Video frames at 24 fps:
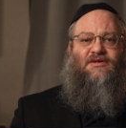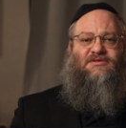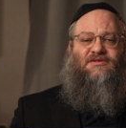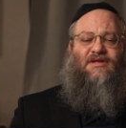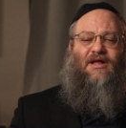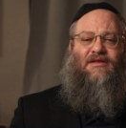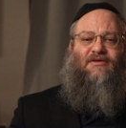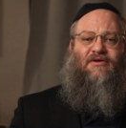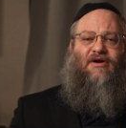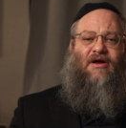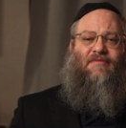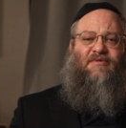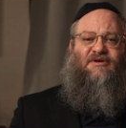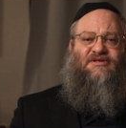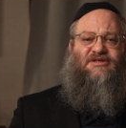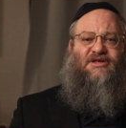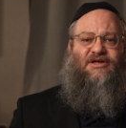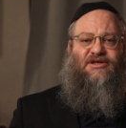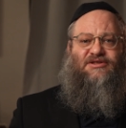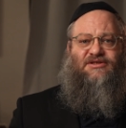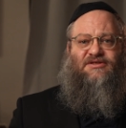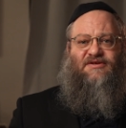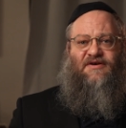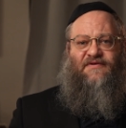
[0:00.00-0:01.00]
Stalter Rebbe
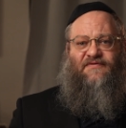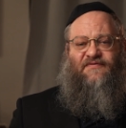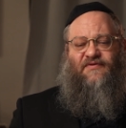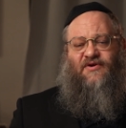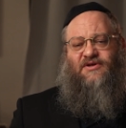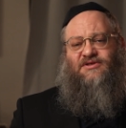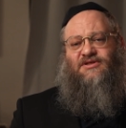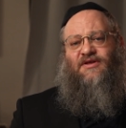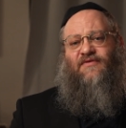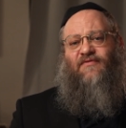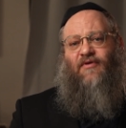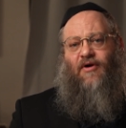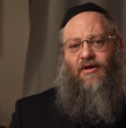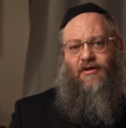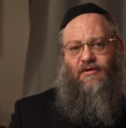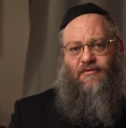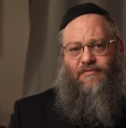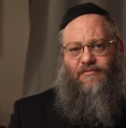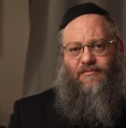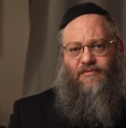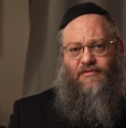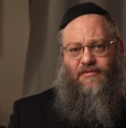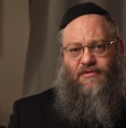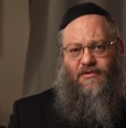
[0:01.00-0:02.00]
says, first of
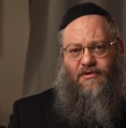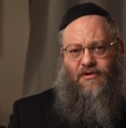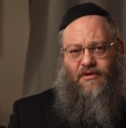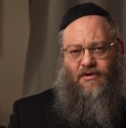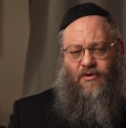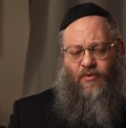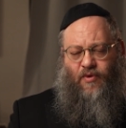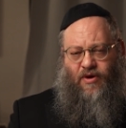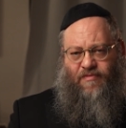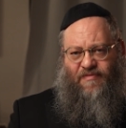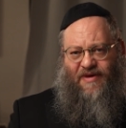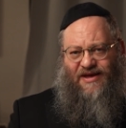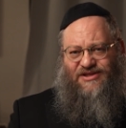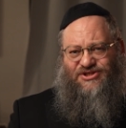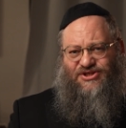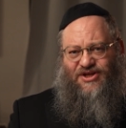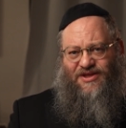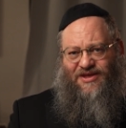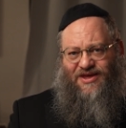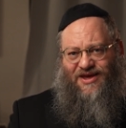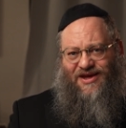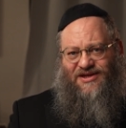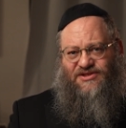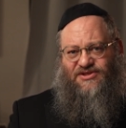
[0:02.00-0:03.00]
all, we
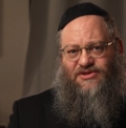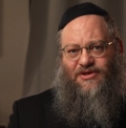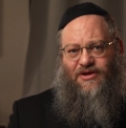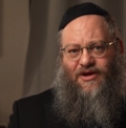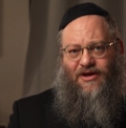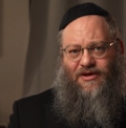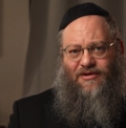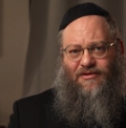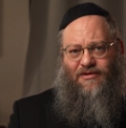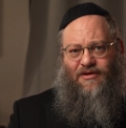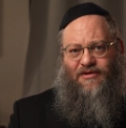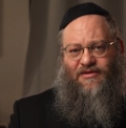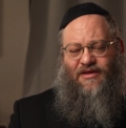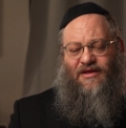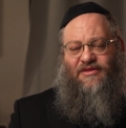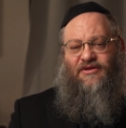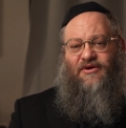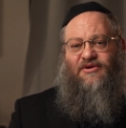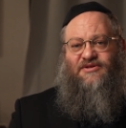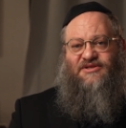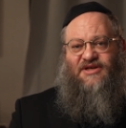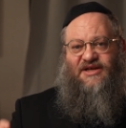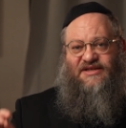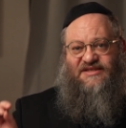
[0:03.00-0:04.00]
mentioned yesterday that
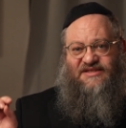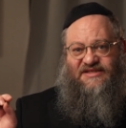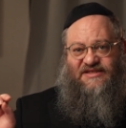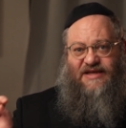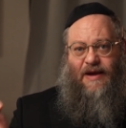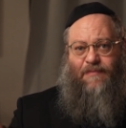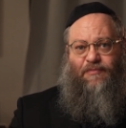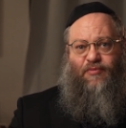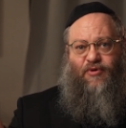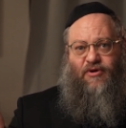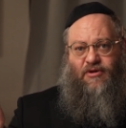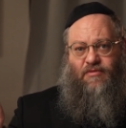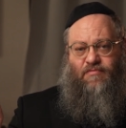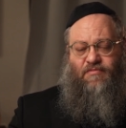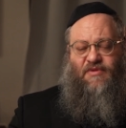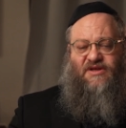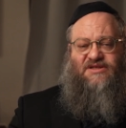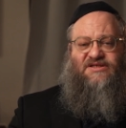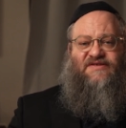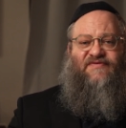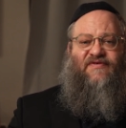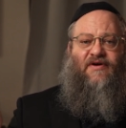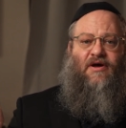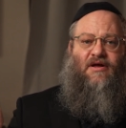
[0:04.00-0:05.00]
there's a separate
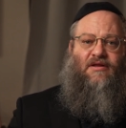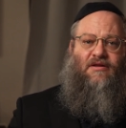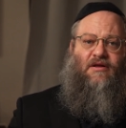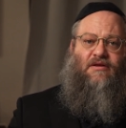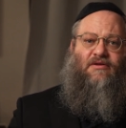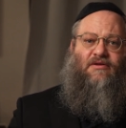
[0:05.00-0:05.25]
mitzvah in